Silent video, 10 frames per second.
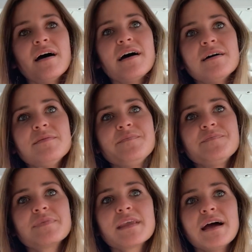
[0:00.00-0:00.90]
I'm
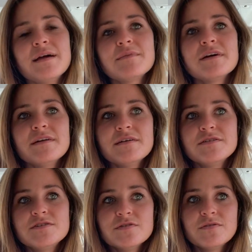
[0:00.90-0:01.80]
gonna
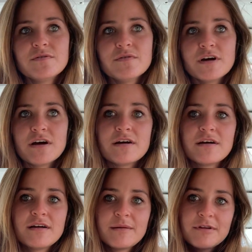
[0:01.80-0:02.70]

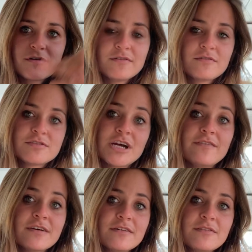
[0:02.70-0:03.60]
go
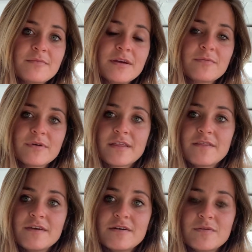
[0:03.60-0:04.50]
traveling a little bit with
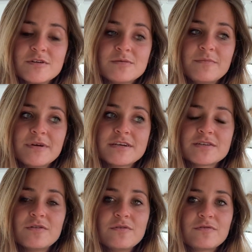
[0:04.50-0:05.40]
Leo, which my
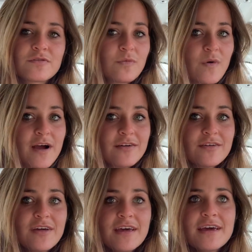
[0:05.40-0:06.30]
biggest goal for a while